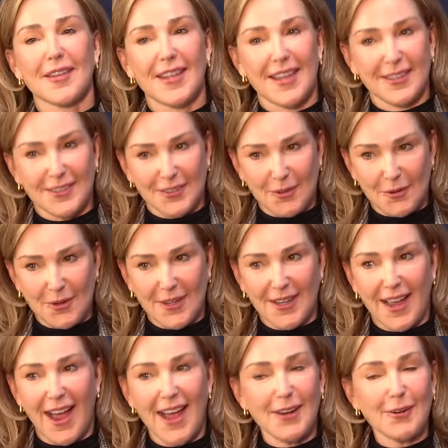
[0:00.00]
And so
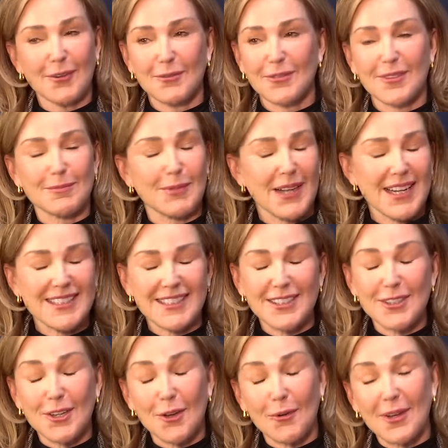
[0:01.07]
I don't, but I
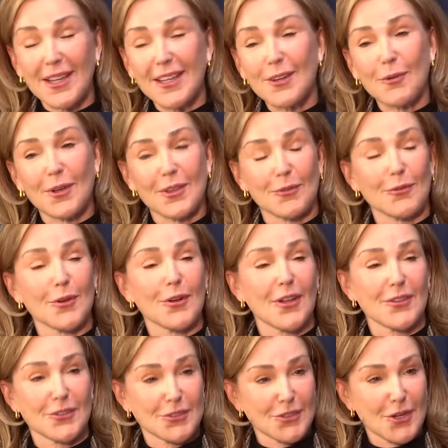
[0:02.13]
didn't know anyone that wrote on
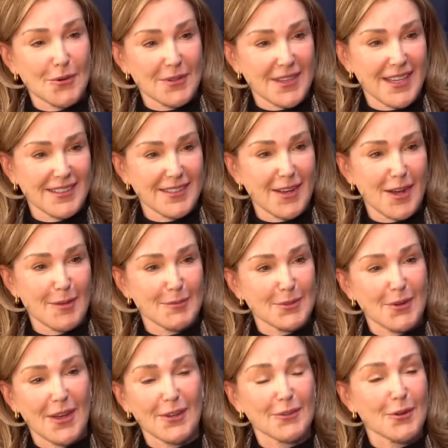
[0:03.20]
the show at that time.
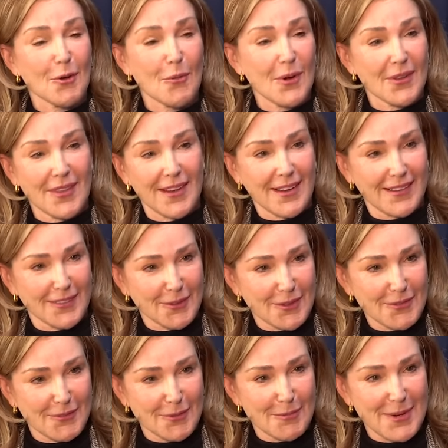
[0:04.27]
So I don't know where they got their
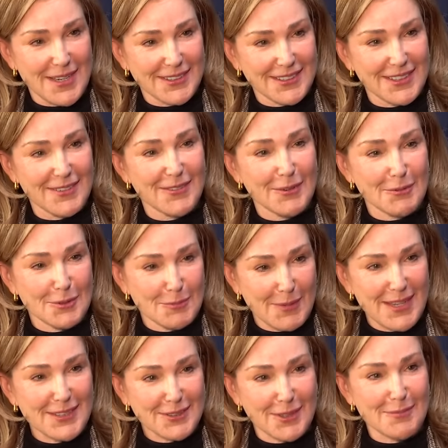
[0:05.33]
information, if it was
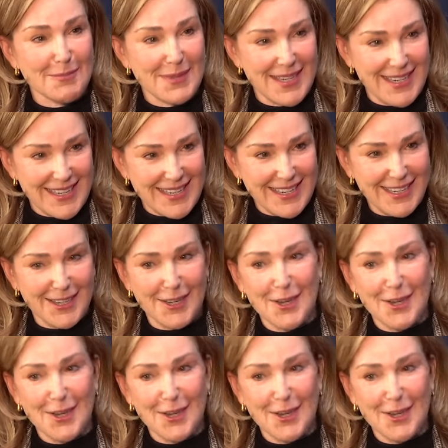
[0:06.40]
based on me.